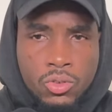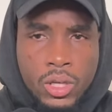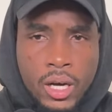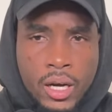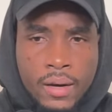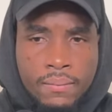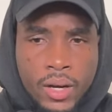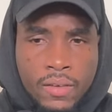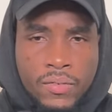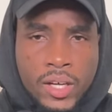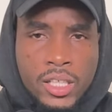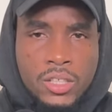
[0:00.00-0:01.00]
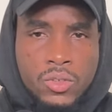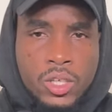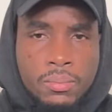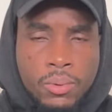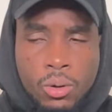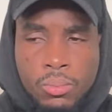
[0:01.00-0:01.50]
um, after this video
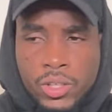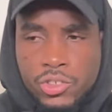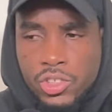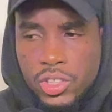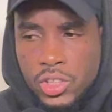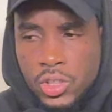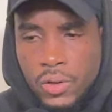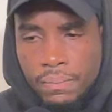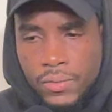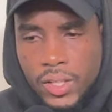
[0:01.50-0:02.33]
published. So